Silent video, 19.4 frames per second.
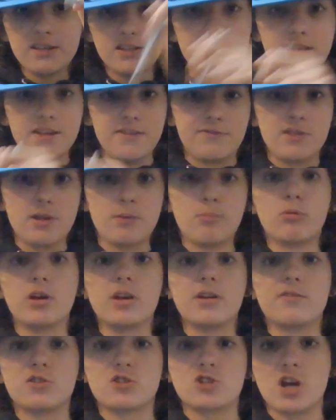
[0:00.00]
if they
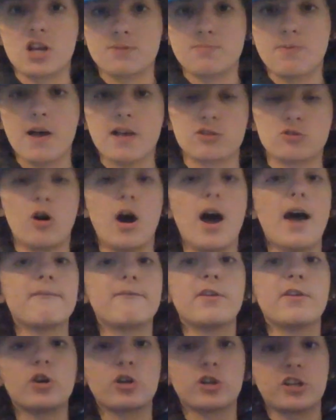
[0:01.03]
believe in Josh Pascal.
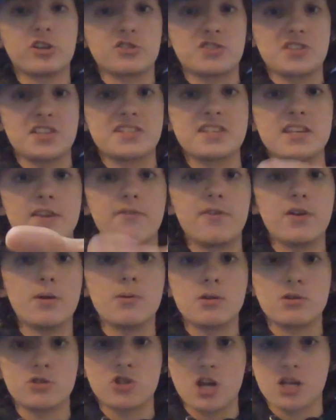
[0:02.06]
I'm very curious to see if him
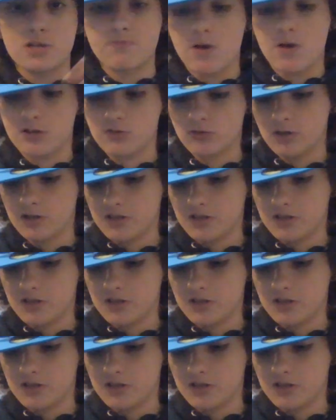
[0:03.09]
and Josh Pascal